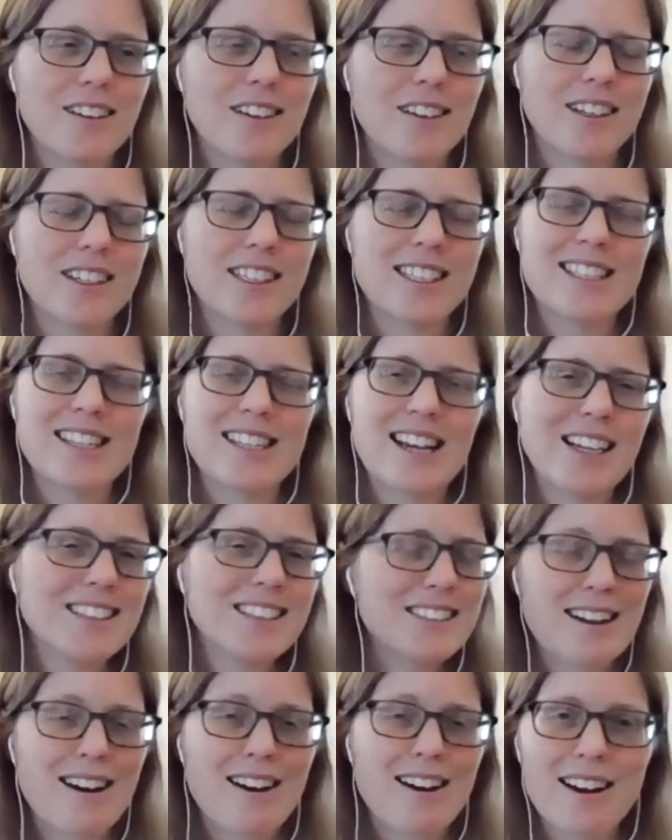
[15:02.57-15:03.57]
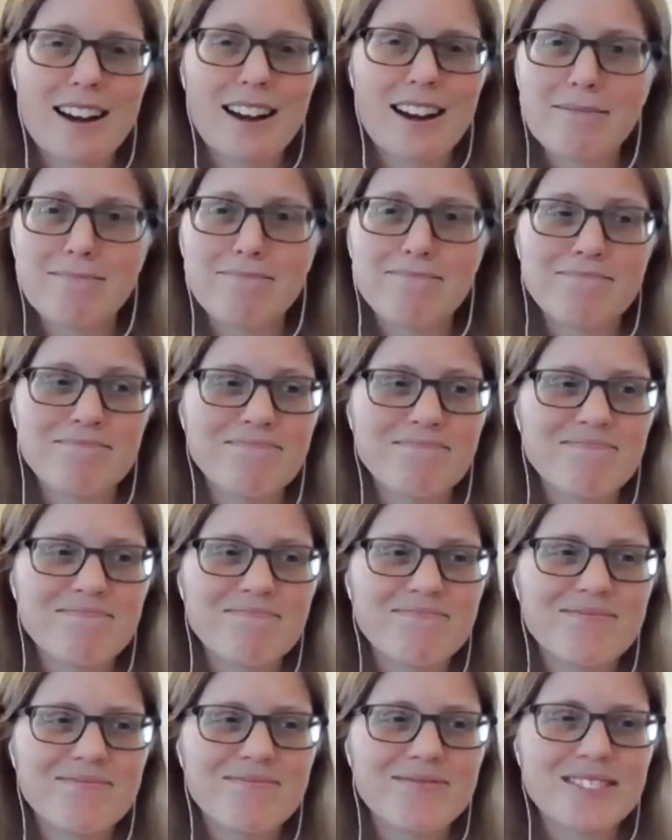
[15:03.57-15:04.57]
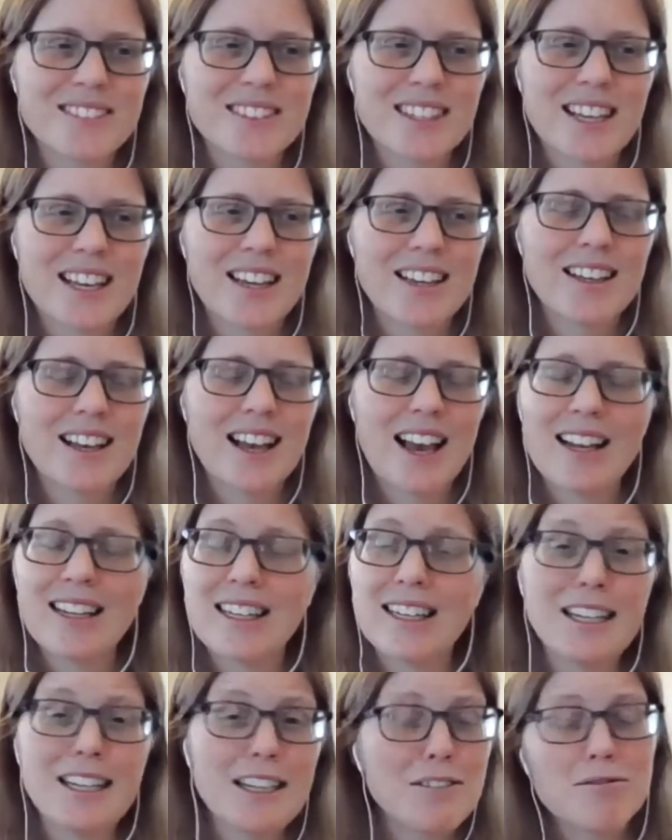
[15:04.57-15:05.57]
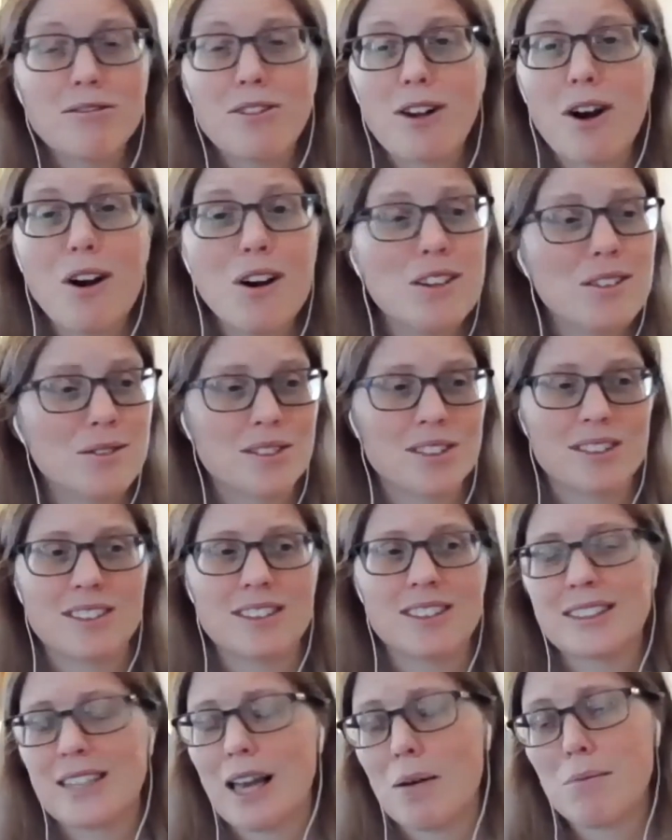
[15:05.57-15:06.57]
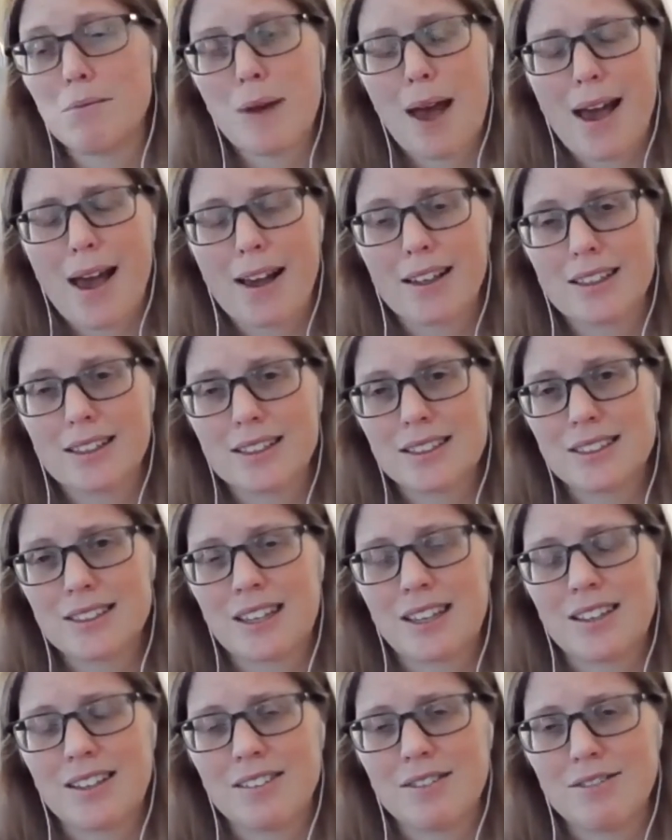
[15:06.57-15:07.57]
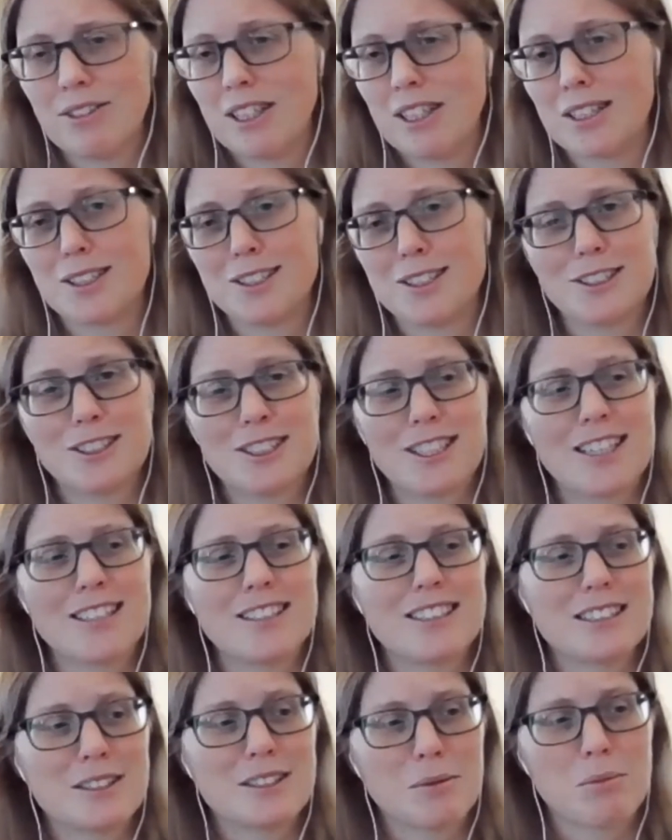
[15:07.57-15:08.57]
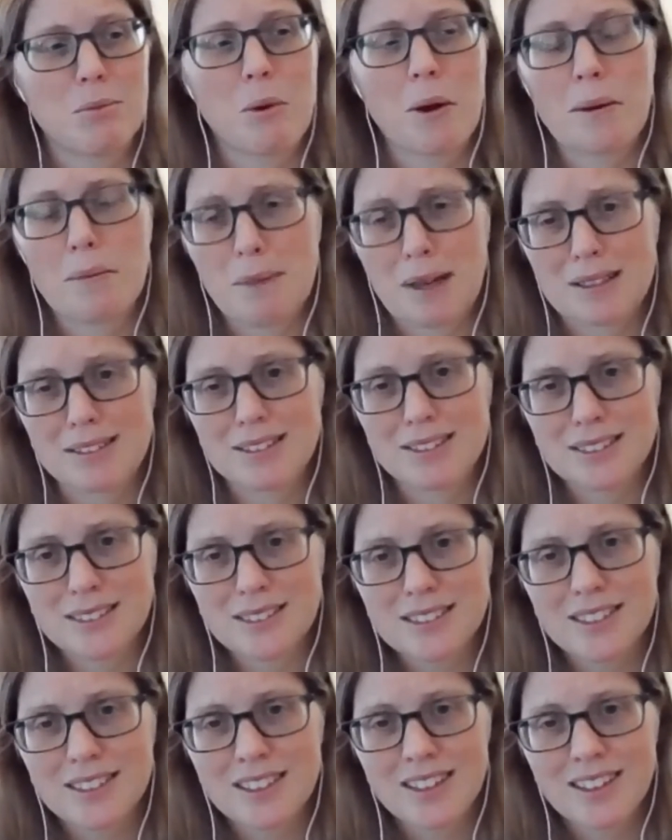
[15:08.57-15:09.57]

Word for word: and it takes time and it involves setbacks, fears, and disappointments.